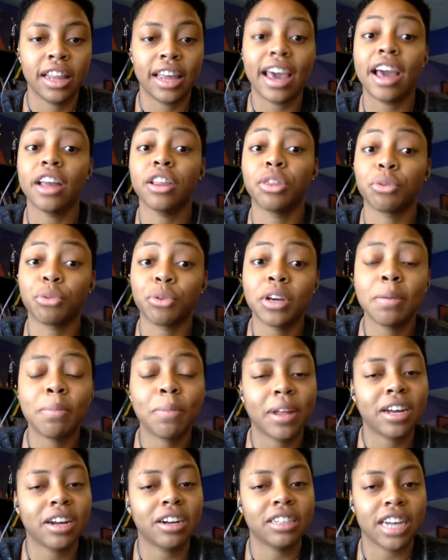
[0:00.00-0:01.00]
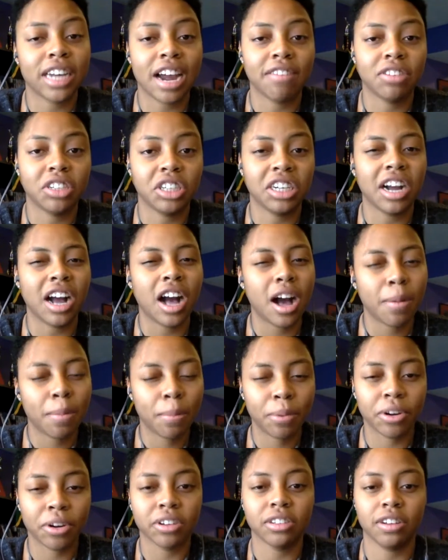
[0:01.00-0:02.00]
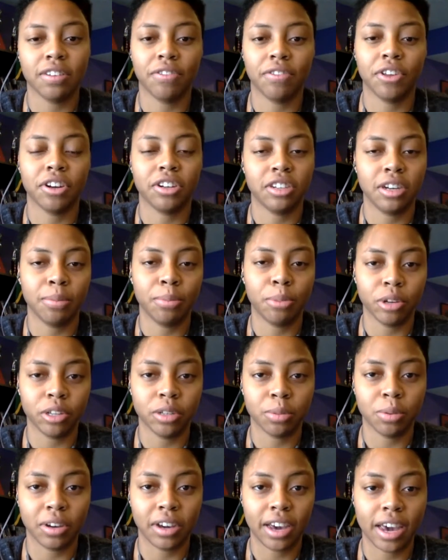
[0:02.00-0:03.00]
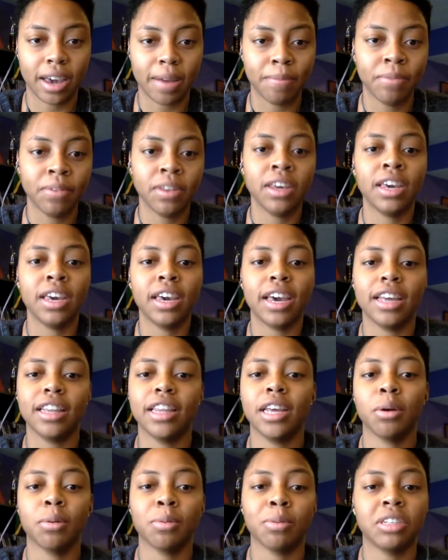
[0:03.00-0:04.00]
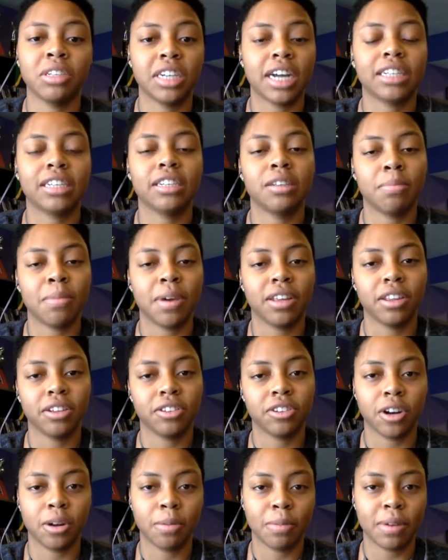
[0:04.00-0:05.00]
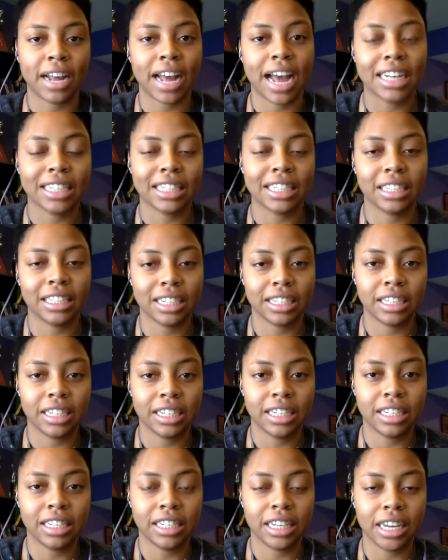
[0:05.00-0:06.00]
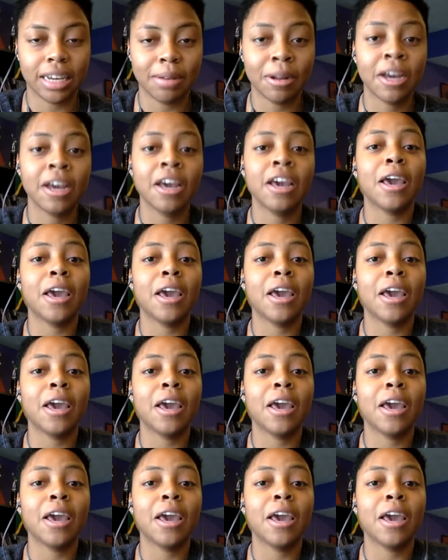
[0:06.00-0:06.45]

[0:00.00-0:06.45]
They had 3 players averaging upwards of 13 points per game, and they were projected to make the tournament as a 16 seed.